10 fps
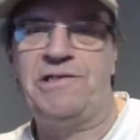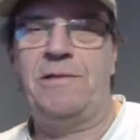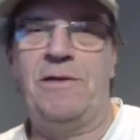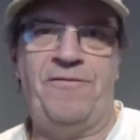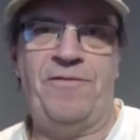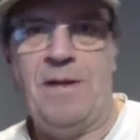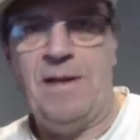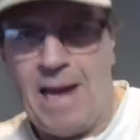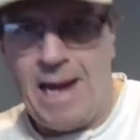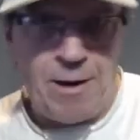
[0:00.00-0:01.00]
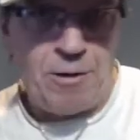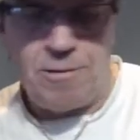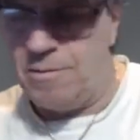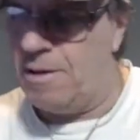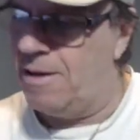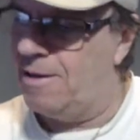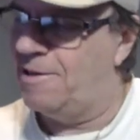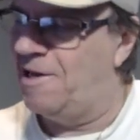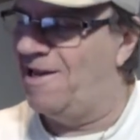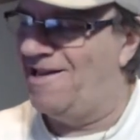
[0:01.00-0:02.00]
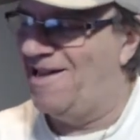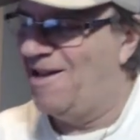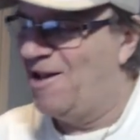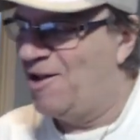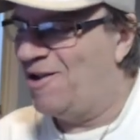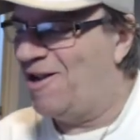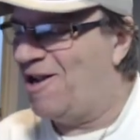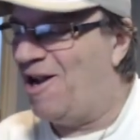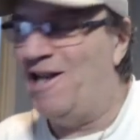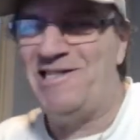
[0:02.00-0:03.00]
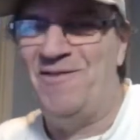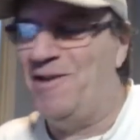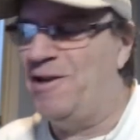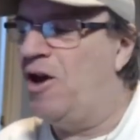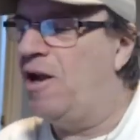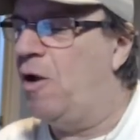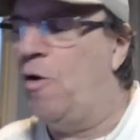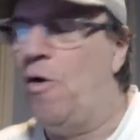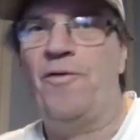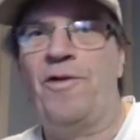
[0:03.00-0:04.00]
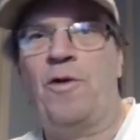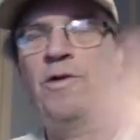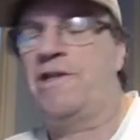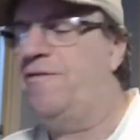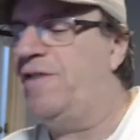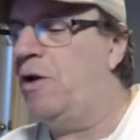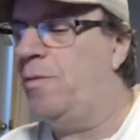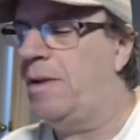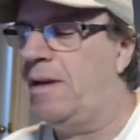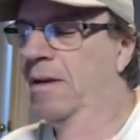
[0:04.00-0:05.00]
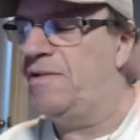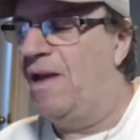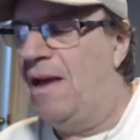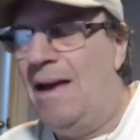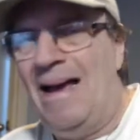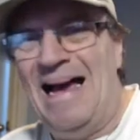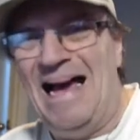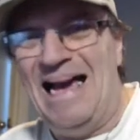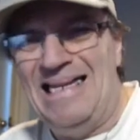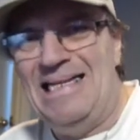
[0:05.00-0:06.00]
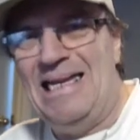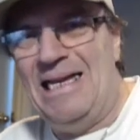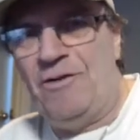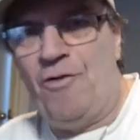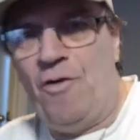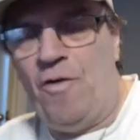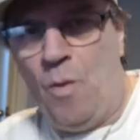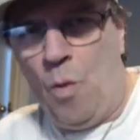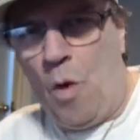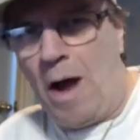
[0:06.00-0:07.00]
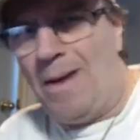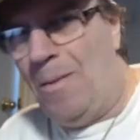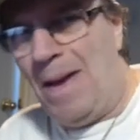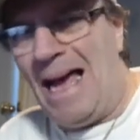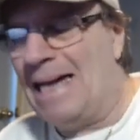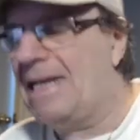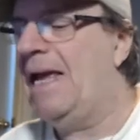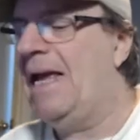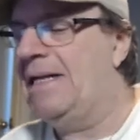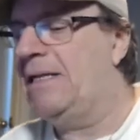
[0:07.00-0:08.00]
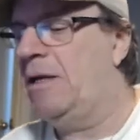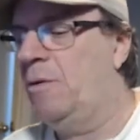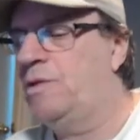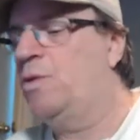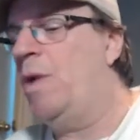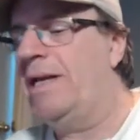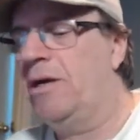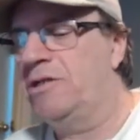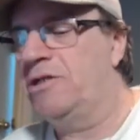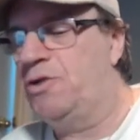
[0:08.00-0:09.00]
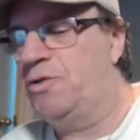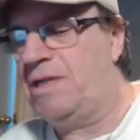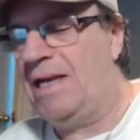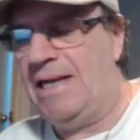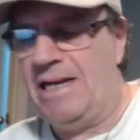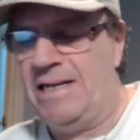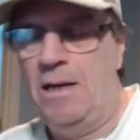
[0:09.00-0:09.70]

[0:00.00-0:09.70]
different hair cuts and whatnot over the course of the video because I did the intro a while back and I was waiting on the juice and then